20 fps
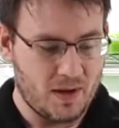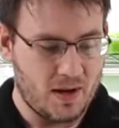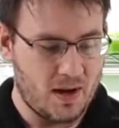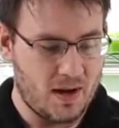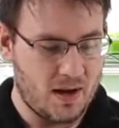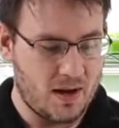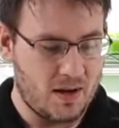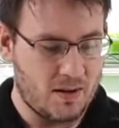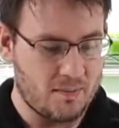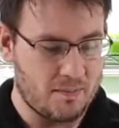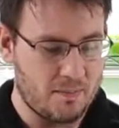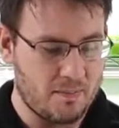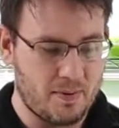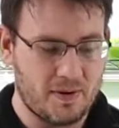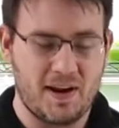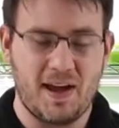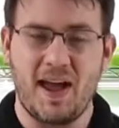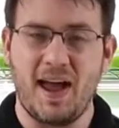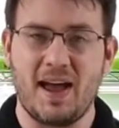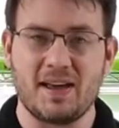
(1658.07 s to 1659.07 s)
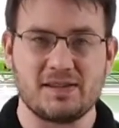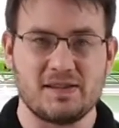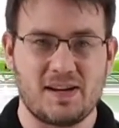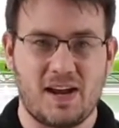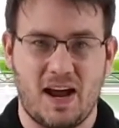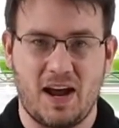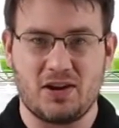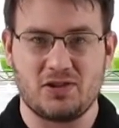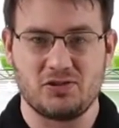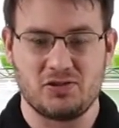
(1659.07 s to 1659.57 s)
but it hasn't
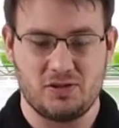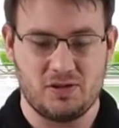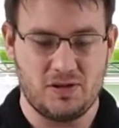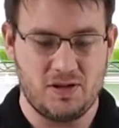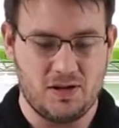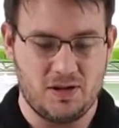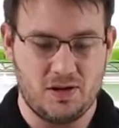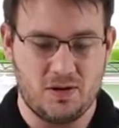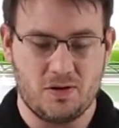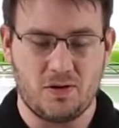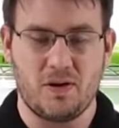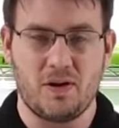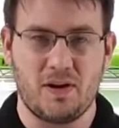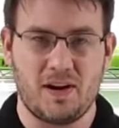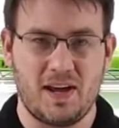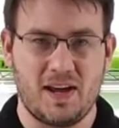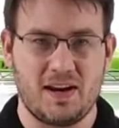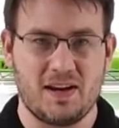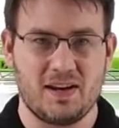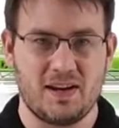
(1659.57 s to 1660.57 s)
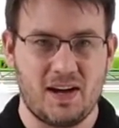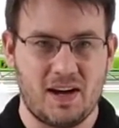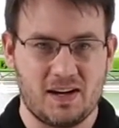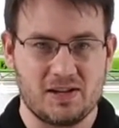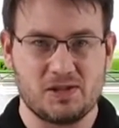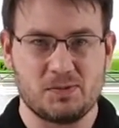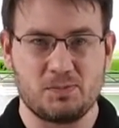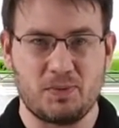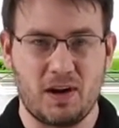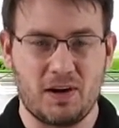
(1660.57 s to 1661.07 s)
actually, you know, gone ahead and
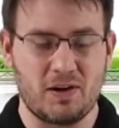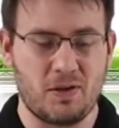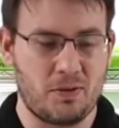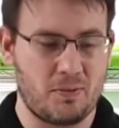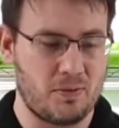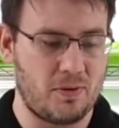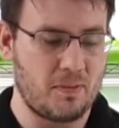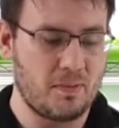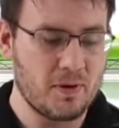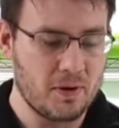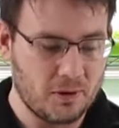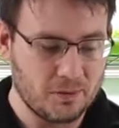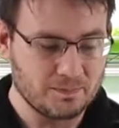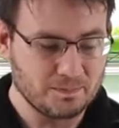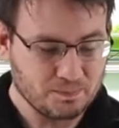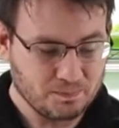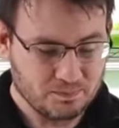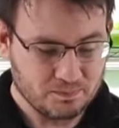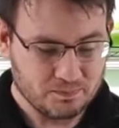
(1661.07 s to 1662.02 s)
kind of sprouted through the middle.